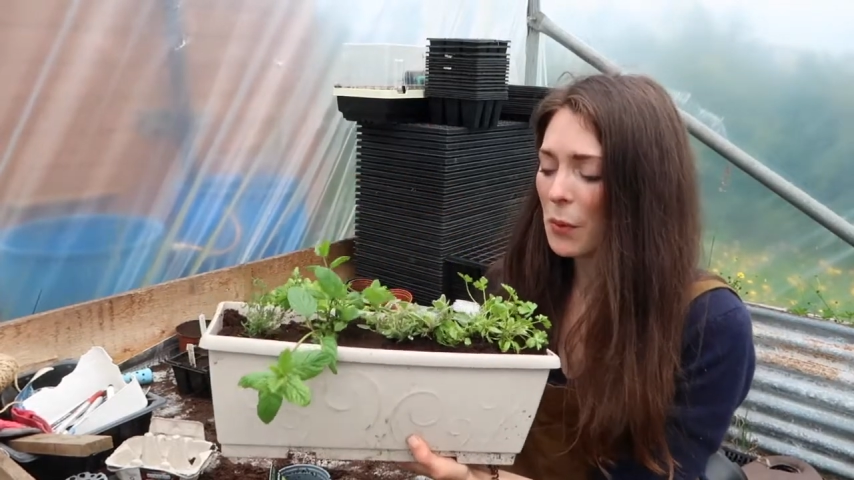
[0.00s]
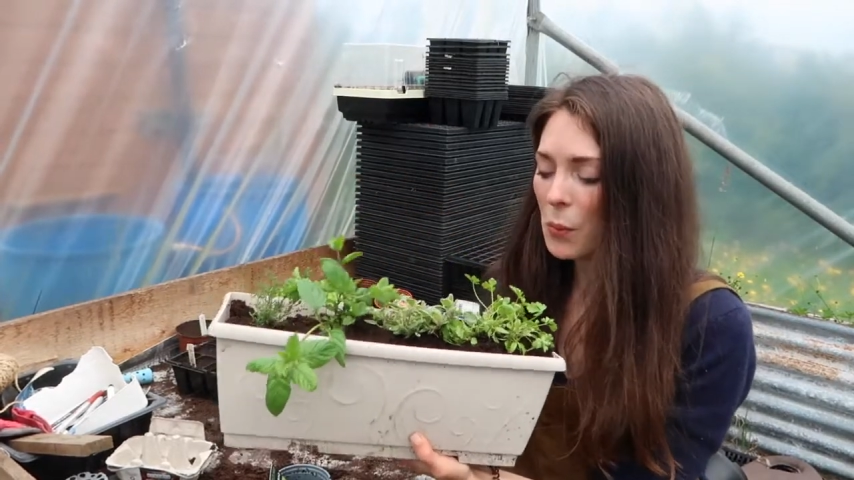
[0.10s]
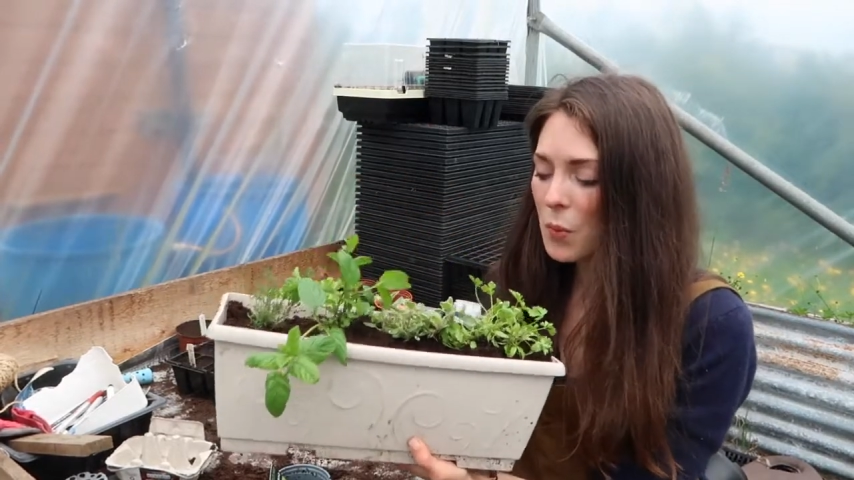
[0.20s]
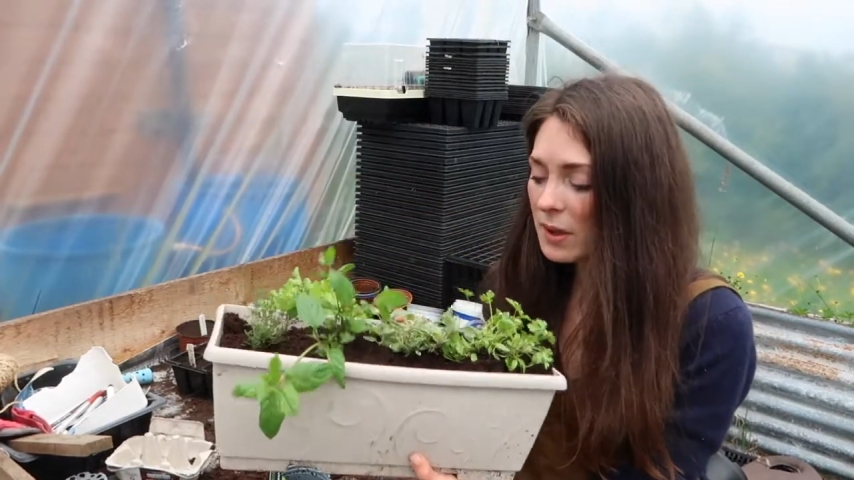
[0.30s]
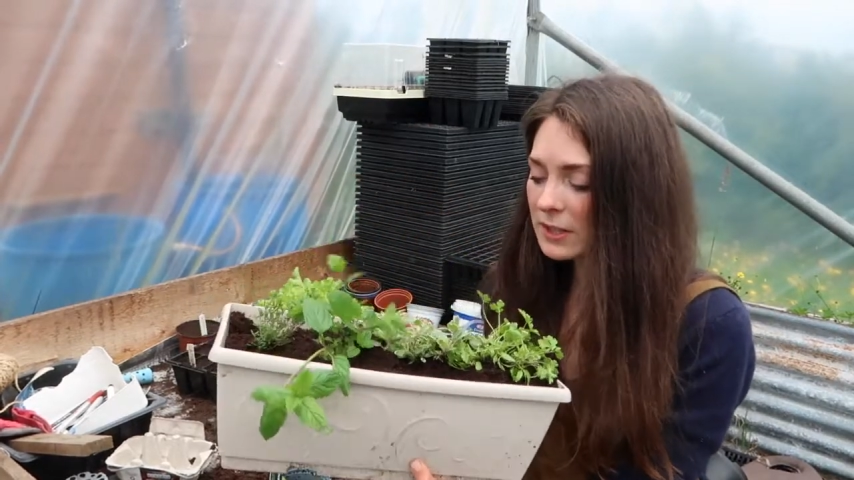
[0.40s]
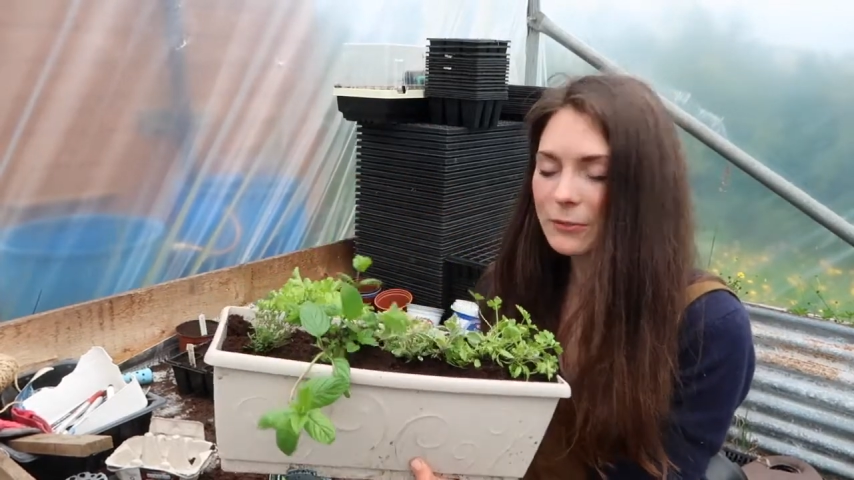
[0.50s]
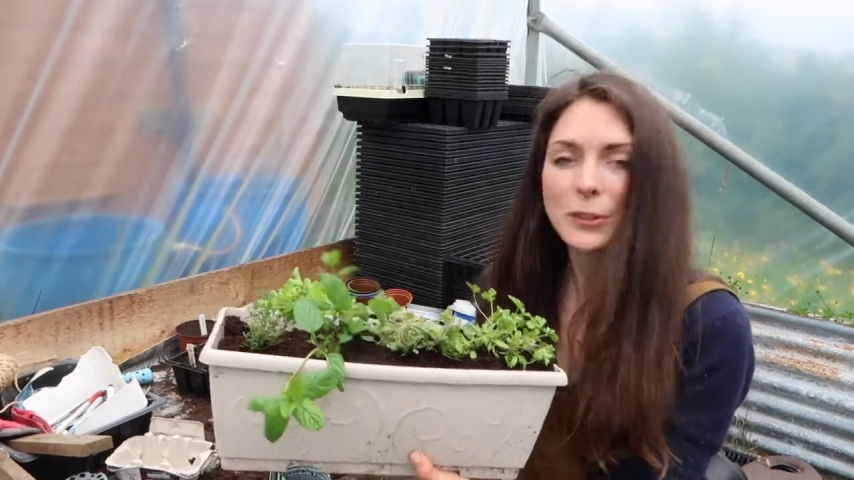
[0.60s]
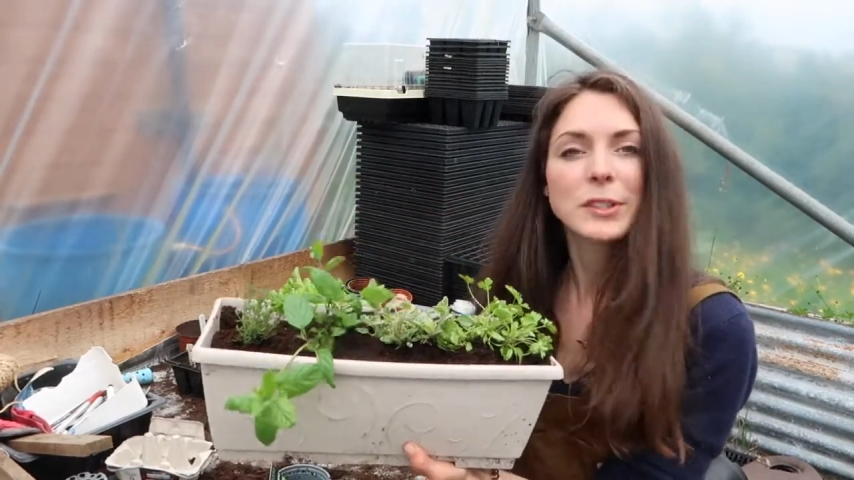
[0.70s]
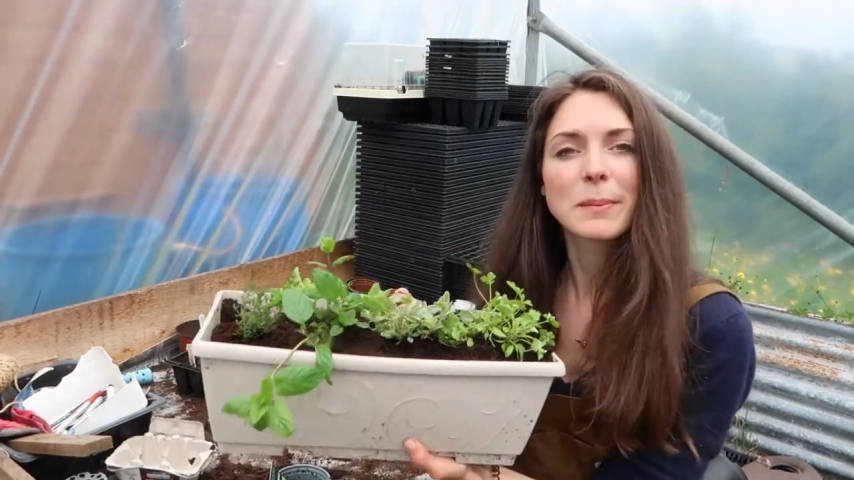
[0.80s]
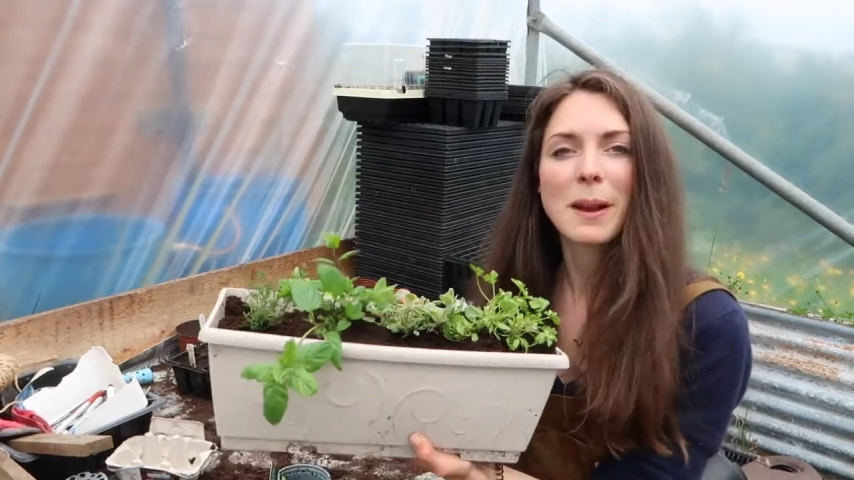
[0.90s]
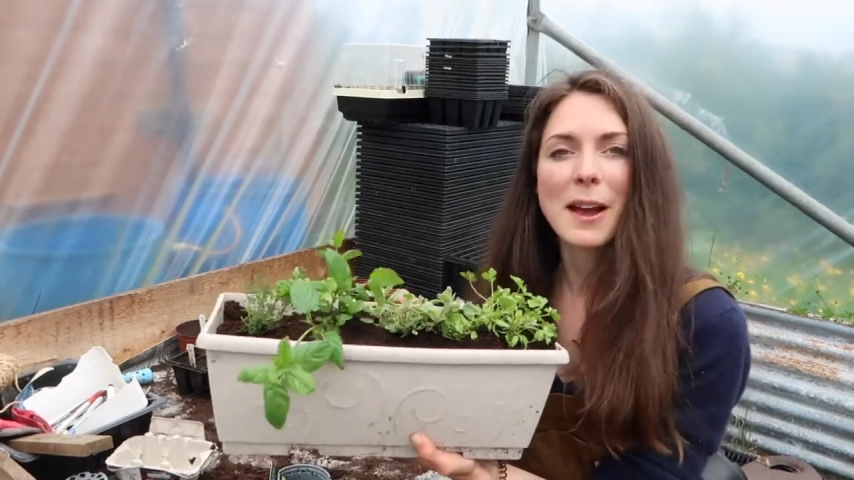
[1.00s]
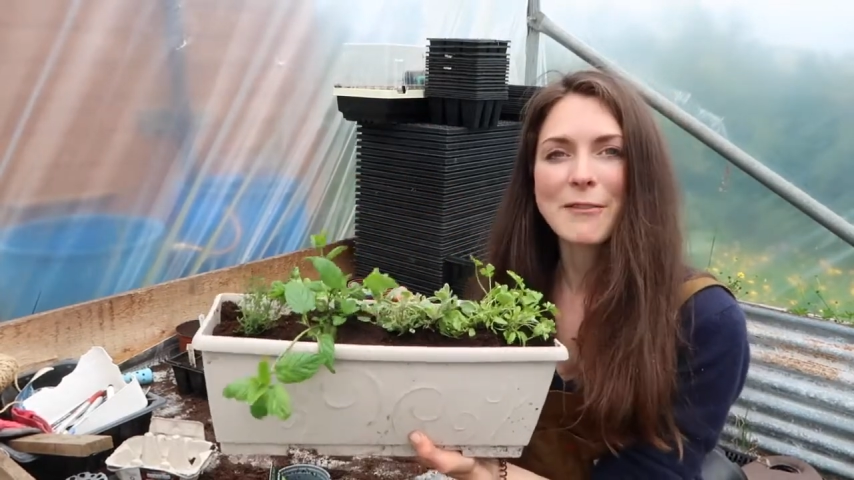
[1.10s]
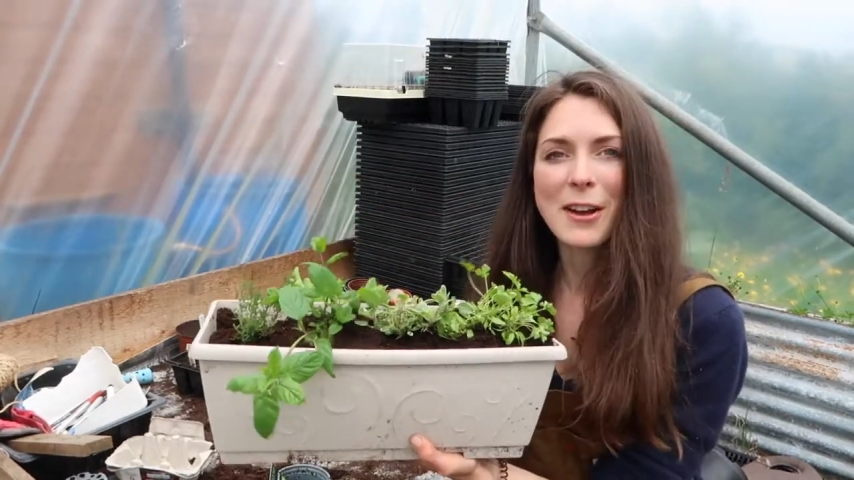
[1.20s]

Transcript: a wonderful supply of